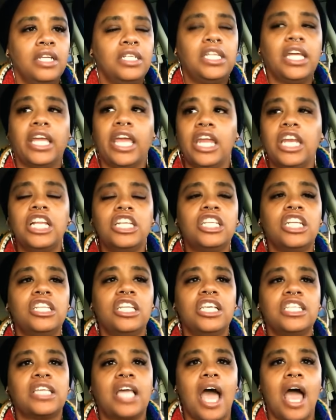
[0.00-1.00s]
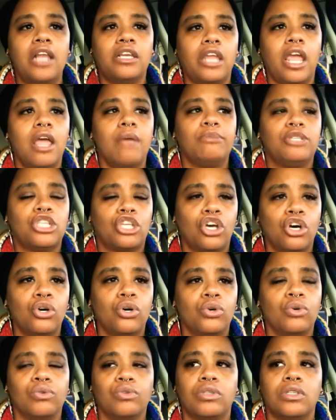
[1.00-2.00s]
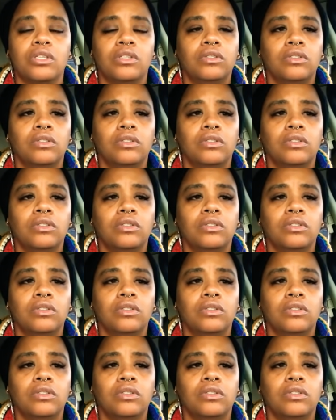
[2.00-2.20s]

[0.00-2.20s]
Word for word: to get into these goddamn schools.